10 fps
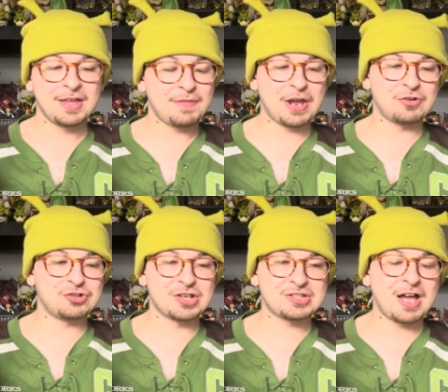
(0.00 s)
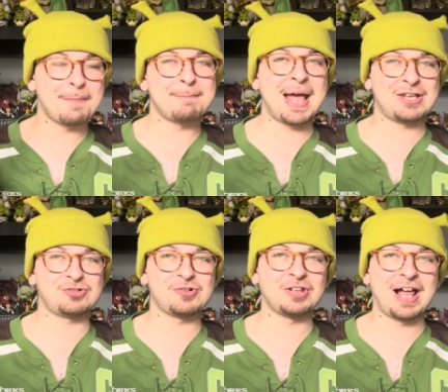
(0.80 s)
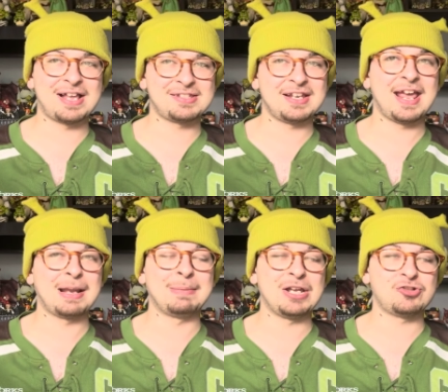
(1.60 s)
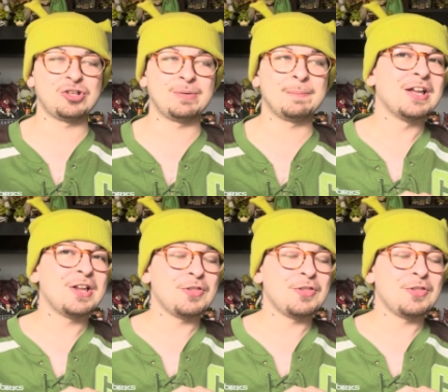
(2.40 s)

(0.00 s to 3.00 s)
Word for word: They are just a masterclass in animation.